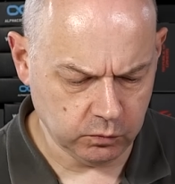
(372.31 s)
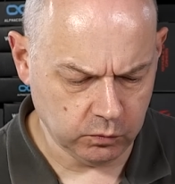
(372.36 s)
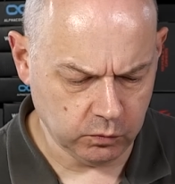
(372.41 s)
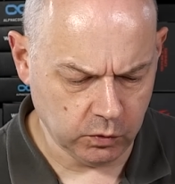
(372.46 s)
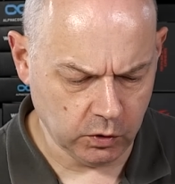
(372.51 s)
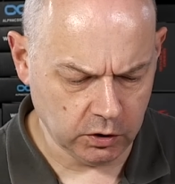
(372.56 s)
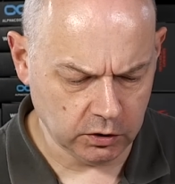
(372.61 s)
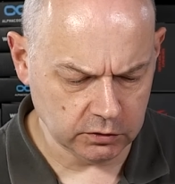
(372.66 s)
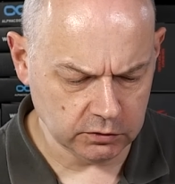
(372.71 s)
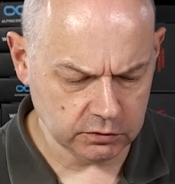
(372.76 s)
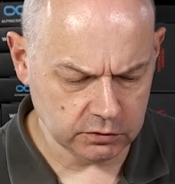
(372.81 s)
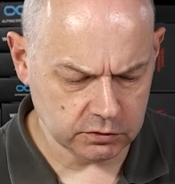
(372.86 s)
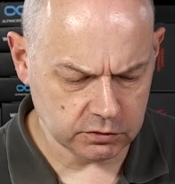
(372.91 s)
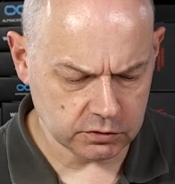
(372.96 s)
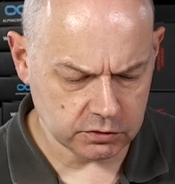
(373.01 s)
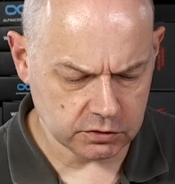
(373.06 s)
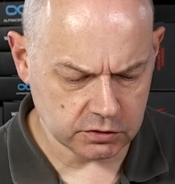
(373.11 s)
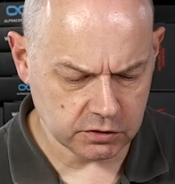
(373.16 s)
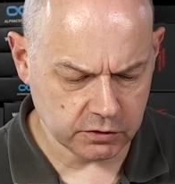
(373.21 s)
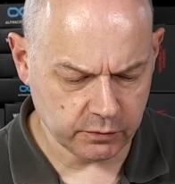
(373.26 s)

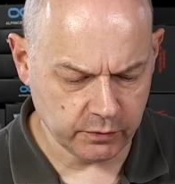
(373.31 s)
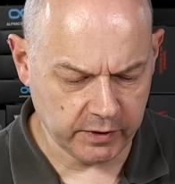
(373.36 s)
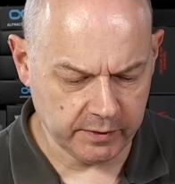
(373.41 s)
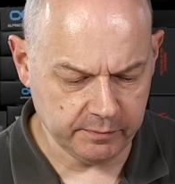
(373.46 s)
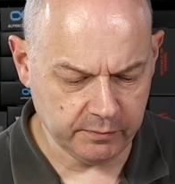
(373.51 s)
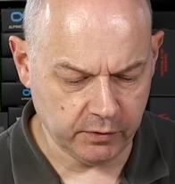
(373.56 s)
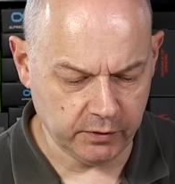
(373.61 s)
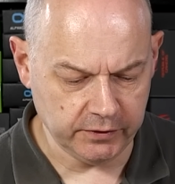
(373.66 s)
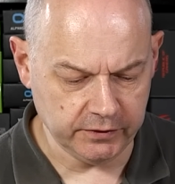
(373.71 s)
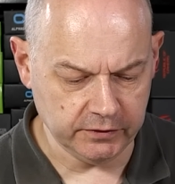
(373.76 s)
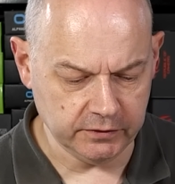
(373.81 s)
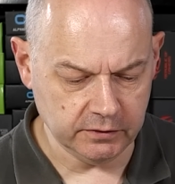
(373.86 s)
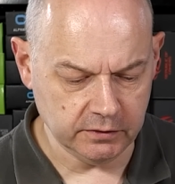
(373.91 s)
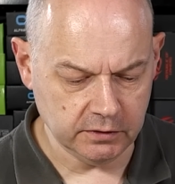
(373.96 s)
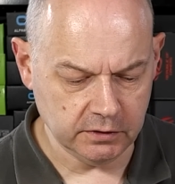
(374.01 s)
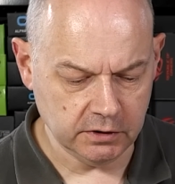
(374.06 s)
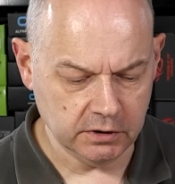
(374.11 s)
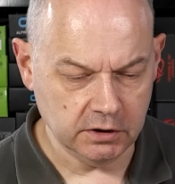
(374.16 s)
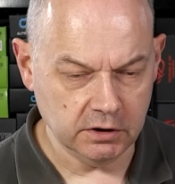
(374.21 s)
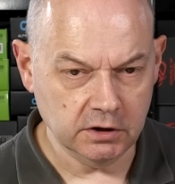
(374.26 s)
watts,
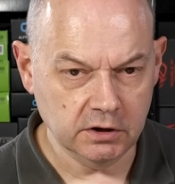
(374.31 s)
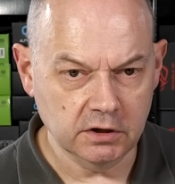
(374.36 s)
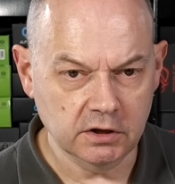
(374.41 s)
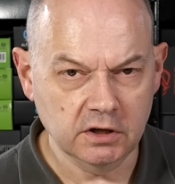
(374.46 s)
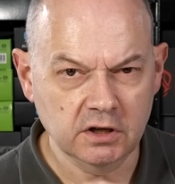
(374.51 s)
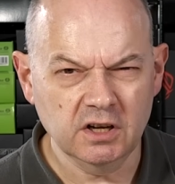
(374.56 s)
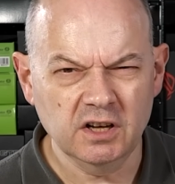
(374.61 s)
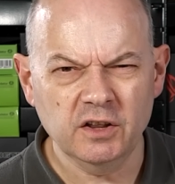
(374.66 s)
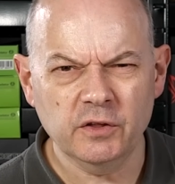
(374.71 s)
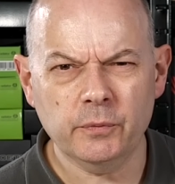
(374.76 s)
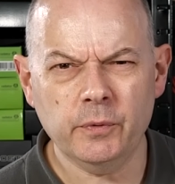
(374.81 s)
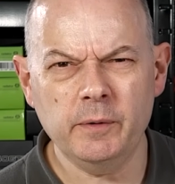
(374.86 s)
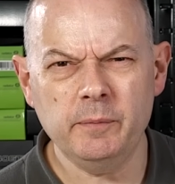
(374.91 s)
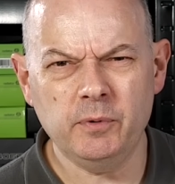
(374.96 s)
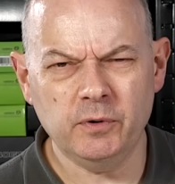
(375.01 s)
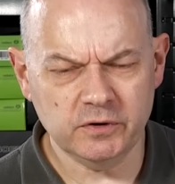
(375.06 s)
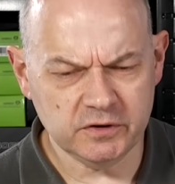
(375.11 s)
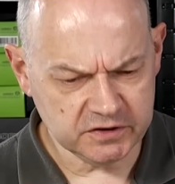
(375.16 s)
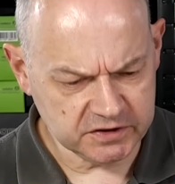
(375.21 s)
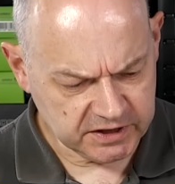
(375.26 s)

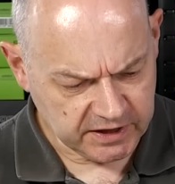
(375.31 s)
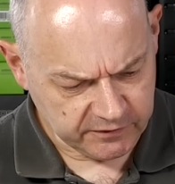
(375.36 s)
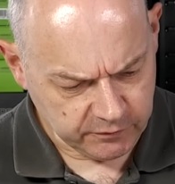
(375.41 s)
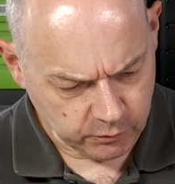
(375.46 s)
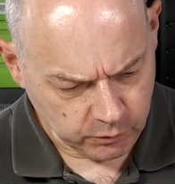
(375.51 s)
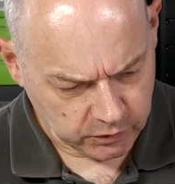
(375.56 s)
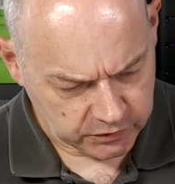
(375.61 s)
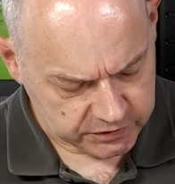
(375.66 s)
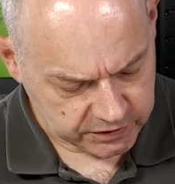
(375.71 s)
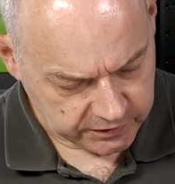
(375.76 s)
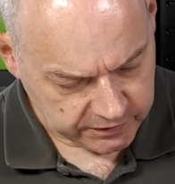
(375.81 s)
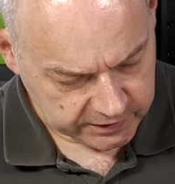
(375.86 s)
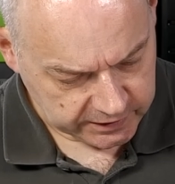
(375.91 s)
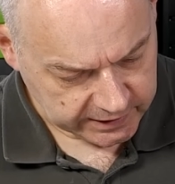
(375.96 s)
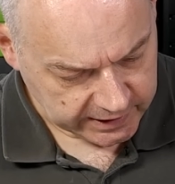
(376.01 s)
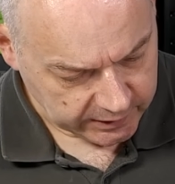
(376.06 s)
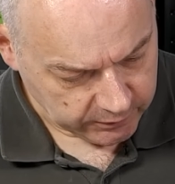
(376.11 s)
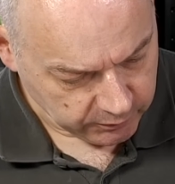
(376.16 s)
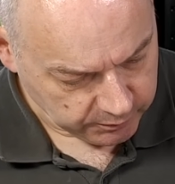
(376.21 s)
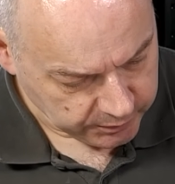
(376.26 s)
3.7 watts I think
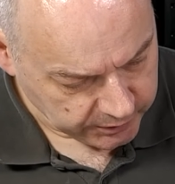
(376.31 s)
that would